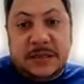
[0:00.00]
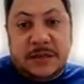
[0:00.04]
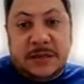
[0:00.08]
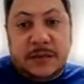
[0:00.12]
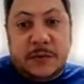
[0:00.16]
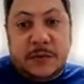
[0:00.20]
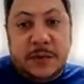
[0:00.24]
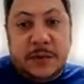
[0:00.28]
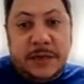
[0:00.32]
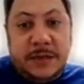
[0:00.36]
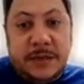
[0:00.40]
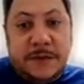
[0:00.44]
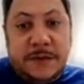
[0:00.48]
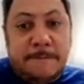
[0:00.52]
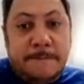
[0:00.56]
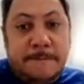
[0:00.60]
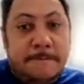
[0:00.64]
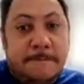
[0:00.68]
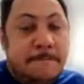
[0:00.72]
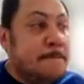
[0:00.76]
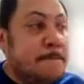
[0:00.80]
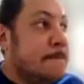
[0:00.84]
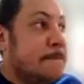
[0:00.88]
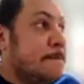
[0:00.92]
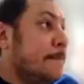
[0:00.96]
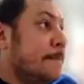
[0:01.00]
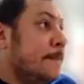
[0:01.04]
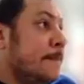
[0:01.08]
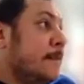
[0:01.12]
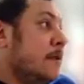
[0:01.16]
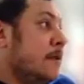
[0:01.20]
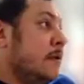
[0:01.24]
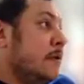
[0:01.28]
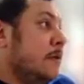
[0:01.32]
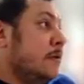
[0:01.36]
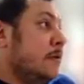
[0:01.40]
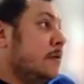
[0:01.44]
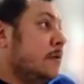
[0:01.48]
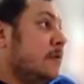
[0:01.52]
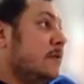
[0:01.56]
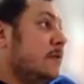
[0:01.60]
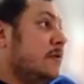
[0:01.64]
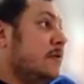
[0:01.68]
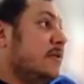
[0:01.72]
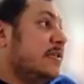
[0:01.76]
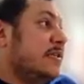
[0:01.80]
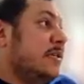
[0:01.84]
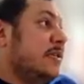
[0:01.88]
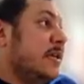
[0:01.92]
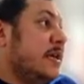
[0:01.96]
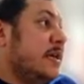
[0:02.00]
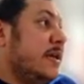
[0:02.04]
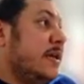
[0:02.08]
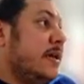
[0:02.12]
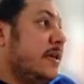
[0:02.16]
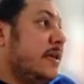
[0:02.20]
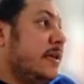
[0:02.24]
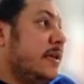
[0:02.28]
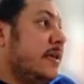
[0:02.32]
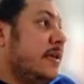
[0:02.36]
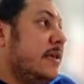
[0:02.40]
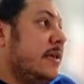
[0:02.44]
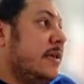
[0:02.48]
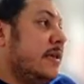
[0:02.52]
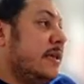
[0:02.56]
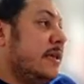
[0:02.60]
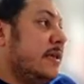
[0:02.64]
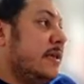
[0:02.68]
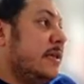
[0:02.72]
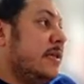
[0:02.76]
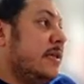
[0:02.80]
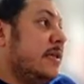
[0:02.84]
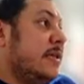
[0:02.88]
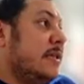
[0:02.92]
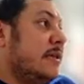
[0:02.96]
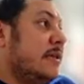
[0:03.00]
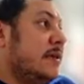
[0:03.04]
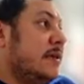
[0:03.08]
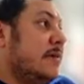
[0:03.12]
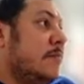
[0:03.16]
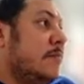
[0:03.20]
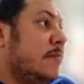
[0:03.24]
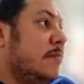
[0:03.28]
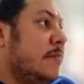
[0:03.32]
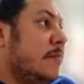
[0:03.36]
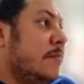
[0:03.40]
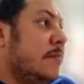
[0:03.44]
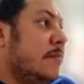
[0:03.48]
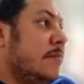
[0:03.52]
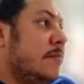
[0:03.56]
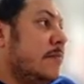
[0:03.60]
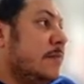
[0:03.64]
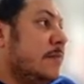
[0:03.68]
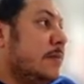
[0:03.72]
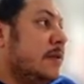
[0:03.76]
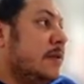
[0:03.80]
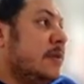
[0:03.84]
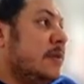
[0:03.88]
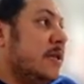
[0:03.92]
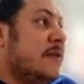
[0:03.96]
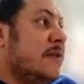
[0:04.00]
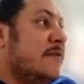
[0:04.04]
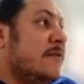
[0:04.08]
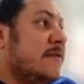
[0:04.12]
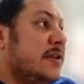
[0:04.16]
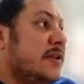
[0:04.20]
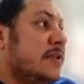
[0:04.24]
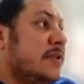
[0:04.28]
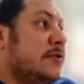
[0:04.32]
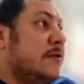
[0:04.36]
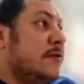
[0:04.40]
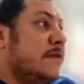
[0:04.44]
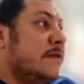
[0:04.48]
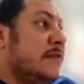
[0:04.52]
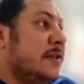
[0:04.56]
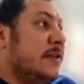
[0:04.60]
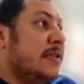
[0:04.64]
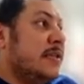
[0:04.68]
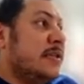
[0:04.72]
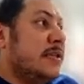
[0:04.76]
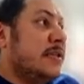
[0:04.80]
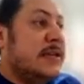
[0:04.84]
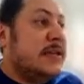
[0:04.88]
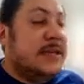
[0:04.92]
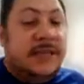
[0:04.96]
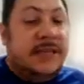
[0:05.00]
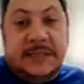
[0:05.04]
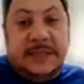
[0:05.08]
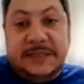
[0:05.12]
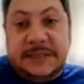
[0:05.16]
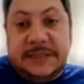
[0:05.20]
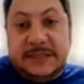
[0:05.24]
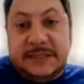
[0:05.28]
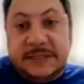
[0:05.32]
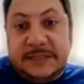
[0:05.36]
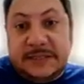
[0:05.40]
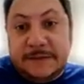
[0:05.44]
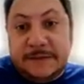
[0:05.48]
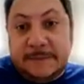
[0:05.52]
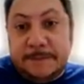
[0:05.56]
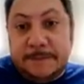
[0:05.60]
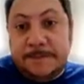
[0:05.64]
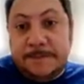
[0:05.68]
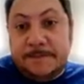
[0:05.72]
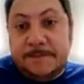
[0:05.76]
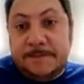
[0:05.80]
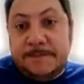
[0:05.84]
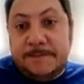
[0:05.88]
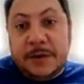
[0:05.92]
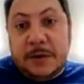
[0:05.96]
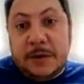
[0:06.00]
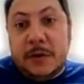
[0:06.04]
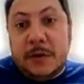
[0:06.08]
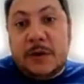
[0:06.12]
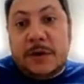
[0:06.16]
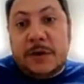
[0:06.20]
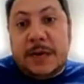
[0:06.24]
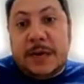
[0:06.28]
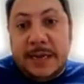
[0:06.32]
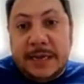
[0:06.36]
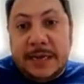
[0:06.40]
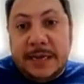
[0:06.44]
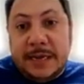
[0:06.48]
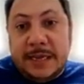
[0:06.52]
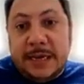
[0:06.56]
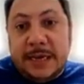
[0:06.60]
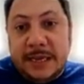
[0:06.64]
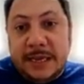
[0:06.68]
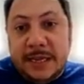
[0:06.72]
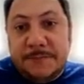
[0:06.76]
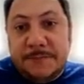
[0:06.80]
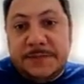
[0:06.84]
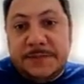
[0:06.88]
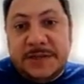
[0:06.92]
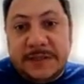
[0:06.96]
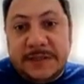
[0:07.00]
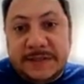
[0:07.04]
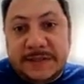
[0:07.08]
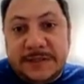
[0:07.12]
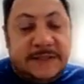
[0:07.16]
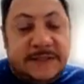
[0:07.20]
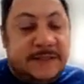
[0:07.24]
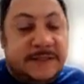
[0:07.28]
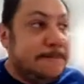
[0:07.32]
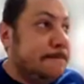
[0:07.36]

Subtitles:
way to say eta. The inverse of eta is locally Lipschitz.